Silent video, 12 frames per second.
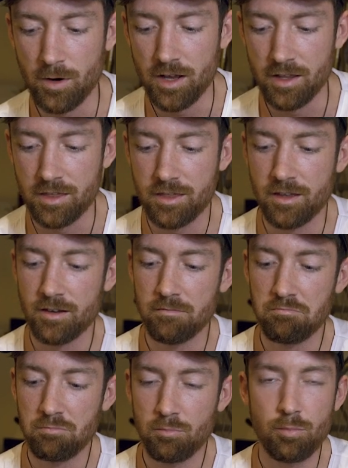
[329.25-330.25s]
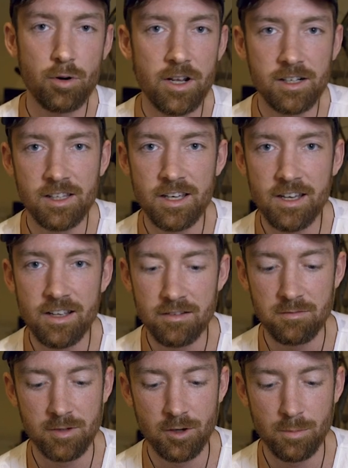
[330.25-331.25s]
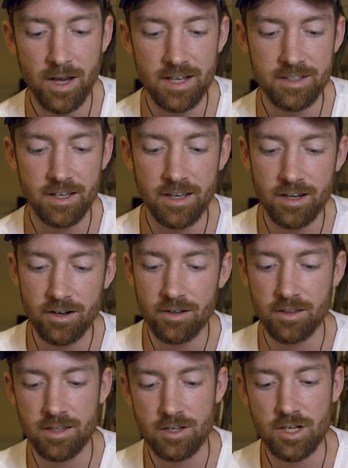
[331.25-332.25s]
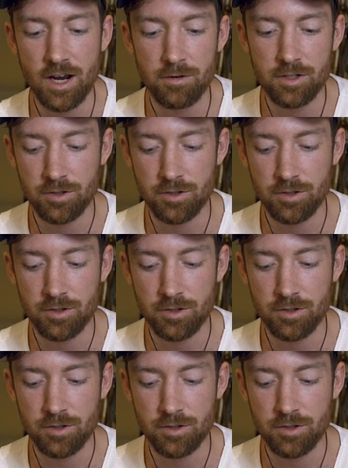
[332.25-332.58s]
with pretty clean little basket here, the shower